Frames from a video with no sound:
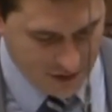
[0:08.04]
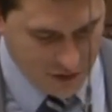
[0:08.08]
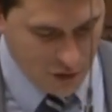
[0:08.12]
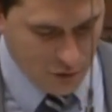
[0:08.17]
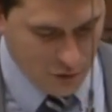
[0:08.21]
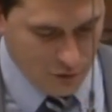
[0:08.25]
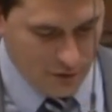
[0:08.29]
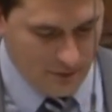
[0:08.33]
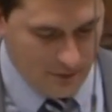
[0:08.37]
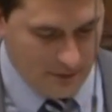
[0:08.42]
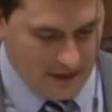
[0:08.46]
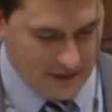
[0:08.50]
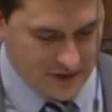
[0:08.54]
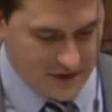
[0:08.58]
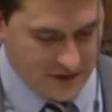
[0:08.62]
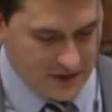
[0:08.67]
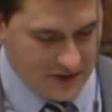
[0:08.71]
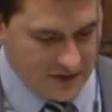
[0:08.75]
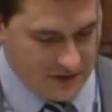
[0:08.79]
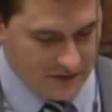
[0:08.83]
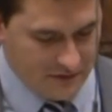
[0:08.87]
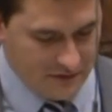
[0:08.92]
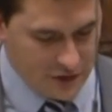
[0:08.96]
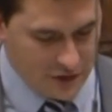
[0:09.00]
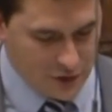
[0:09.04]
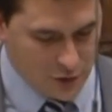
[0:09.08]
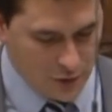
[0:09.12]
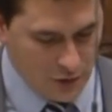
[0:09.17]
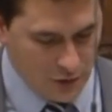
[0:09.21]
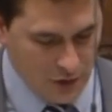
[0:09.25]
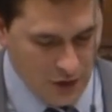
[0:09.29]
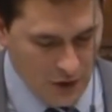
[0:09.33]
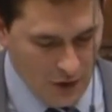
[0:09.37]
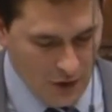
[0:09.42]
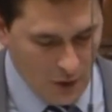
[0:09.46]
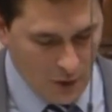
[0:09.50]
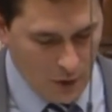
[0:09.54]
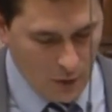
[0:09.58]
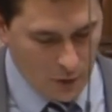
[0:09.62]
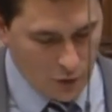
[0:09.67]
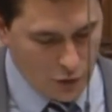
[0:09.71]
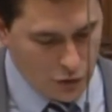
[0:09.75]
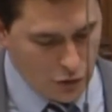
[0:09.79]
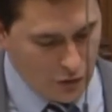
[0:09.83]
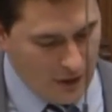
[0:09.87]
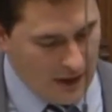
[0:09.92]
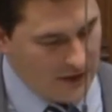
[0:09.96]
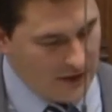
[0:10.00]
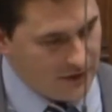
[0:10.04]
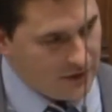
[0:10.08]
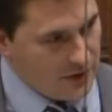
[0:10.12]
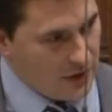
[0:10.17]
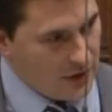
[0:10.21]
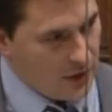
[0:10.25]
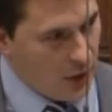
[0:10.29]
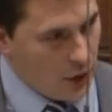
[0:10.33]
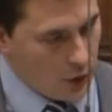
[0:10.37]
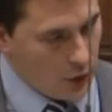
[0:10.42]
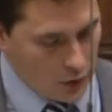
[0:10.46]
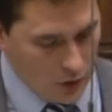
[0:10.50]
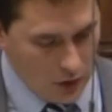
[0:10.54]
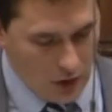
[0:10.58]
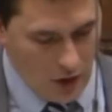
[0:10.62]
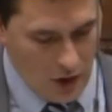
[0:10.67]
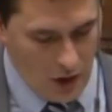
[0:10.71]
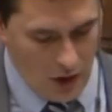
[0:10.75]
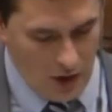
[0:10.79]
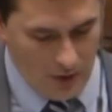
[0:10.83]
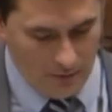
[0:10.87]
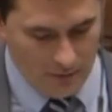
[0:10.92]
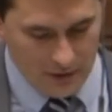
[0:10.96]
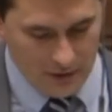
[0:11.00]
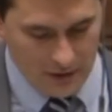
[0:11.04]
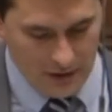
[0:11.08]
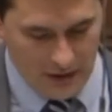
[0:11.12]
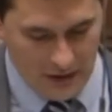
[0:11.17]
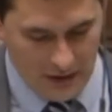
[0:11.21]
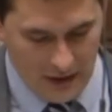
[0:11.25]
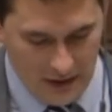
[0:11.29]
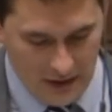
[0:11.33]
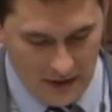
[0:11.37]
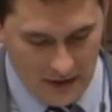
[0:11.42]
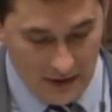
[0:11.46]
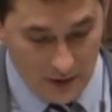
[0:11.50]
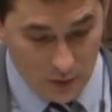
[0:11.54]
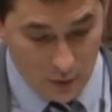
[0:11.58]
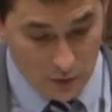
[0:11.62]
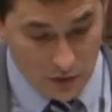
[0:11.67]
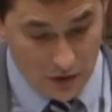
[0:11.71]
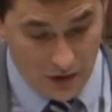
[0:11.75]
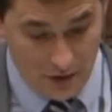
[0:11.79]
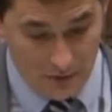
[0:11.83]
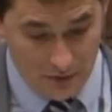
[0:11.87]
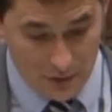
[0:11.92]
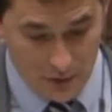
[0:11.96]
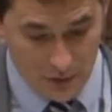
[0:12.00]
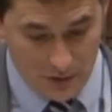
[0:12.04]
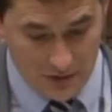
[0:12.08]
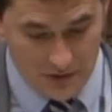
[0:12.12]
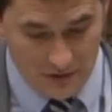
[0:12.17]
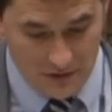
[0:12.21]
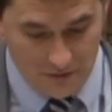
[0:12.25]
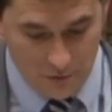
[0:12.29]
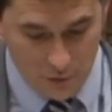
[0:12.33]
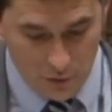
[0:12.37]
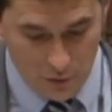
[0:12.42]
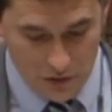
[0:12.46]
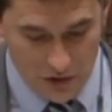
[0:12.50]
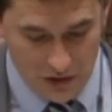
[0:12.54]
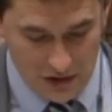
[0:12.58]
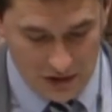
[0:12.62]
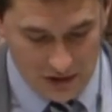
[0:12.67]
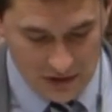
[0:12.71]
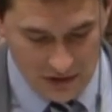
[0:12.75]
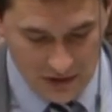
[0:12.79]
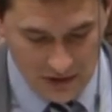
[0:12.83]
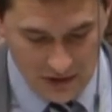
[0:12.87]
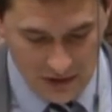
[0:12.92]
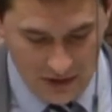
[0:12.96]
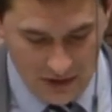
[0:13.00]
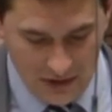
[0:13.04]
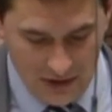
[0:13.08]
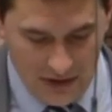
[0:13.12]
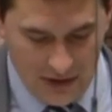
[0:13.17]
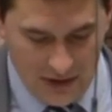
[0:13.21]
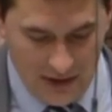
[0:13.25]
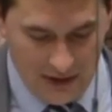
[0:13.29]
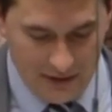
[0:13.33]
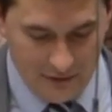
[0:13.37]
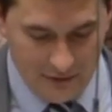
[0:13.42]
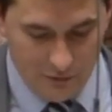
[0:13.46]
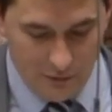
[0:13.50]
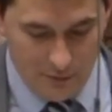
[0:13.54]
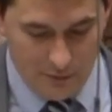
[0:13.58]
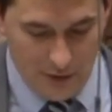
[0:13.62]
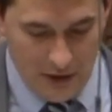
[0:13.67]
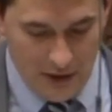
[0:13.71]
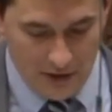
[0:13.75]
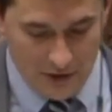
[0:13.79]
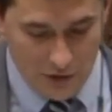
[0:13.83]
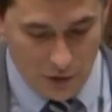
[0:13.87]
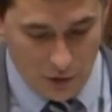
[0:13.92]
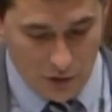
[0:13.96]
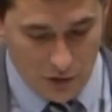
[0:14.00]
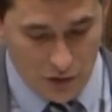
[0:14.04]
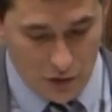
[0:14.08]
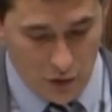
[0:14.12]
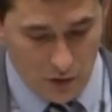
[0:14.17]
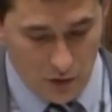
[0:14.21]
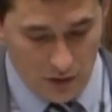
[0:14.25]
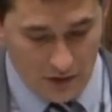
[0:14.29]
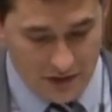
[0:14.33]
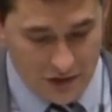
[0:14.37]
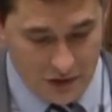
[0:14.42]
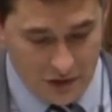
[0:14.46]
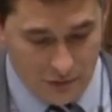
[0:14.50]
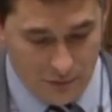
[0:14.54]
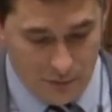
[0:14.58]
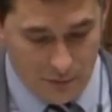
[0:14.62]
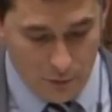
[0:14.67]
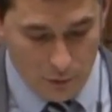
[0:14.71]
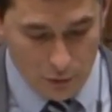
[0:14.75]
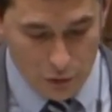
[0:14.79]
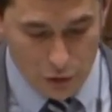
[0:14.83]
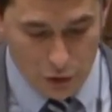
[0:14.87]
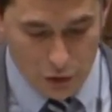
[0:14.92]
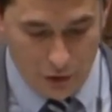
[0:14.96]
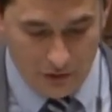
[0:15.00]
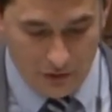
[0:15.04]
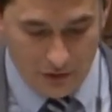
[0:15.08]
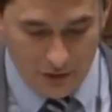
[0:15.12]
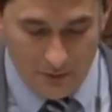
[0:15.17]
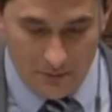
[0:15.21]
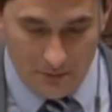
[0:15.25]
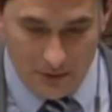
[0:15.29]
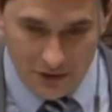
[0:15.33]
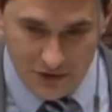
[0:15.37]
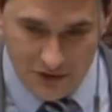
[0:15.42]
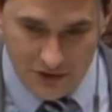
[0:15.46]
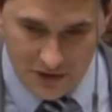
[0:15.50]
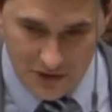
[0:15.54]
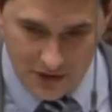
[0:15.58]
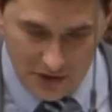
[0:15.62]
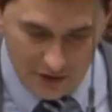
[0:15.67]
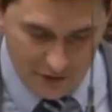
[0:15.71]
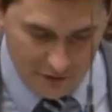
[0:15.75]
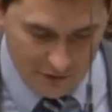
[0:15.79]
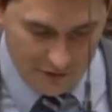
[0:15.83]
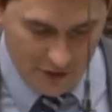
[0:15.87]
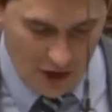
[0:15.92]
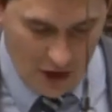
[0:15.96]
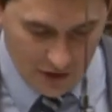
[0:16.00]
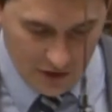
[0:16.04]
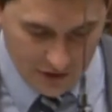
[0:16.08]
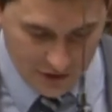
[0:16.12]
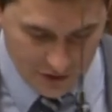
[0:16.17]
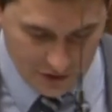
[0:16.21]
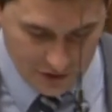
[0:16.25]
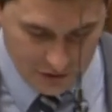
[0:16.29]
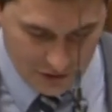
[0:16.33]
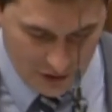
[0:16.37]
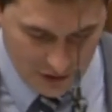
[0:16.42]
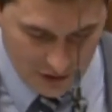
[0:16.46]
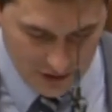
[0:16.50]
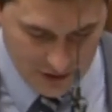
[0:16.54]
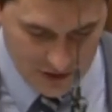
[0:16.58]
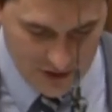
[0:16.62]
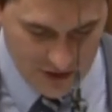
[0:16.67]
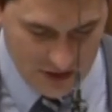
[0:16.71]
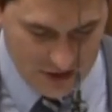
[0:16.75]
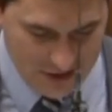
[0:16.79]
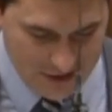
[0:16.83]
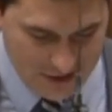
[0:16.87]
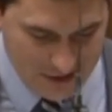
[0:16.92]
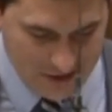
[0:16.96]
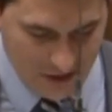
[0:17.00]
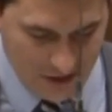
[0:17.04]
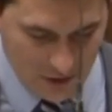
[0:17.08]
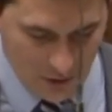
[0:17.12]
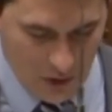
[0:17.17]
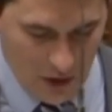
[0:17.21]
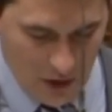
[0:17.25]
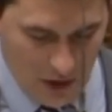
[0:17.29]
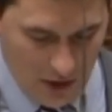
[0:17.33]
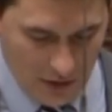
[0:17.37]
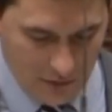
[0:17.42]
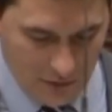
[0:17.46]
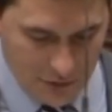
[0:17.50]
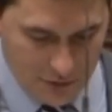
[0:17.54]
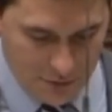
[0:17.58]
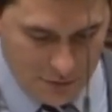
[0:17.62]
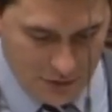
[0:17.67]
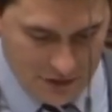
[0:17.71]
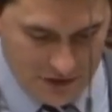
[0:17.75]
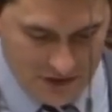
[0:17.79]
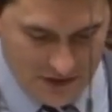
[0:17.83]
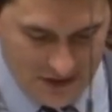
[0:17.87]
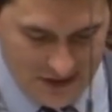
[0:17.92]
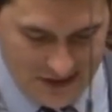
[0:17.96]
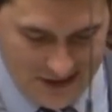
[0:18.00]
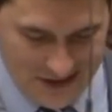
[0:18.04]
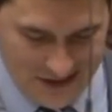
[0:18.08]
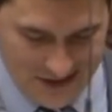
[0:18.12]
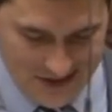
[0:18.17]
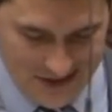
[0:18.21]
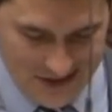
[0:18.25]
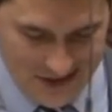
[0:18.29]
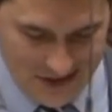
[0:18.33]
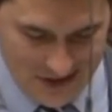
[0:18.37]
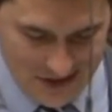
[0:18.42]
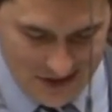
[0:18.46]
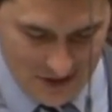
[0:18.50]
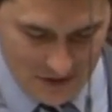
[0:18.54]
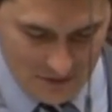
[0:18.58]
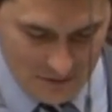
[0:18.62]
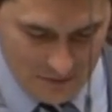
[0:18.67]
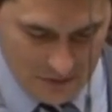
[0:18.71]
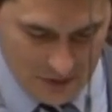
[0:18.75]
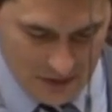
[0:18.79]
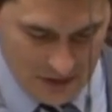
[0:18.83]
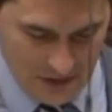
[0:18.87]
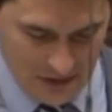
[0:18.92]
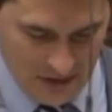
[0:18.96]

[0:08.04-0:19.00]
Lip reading: a story about an individual who had drowned in a local harbour in October 2014. And a toxicology report showed that amongst a number of other drugs, illegal high was present in his system.